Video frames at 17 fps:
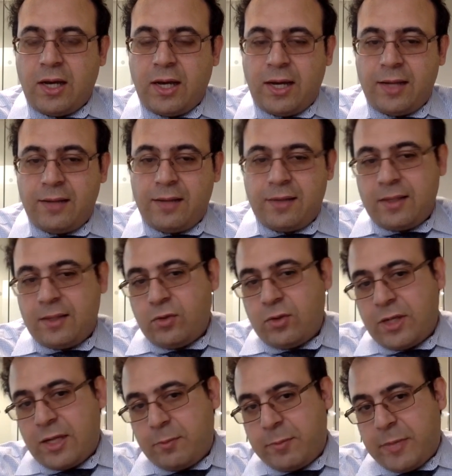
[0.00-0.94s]
I think you
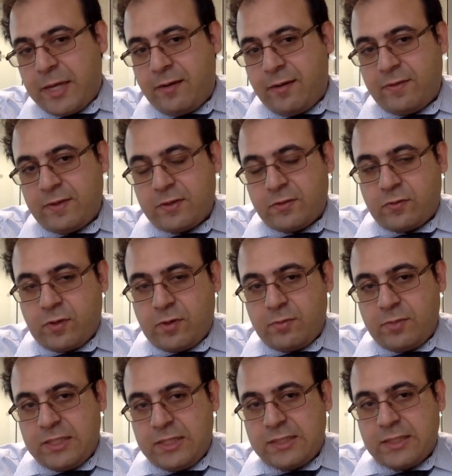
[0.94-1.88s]
get benefits
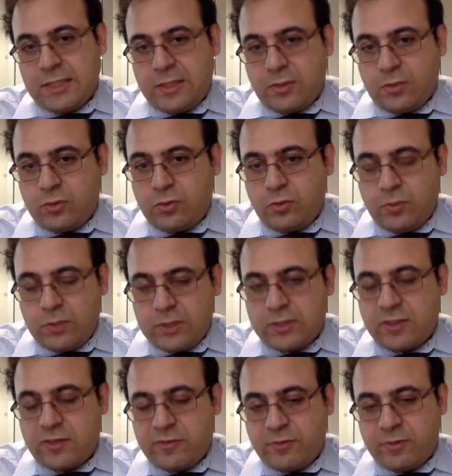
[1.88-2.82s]
from listening or doing stuff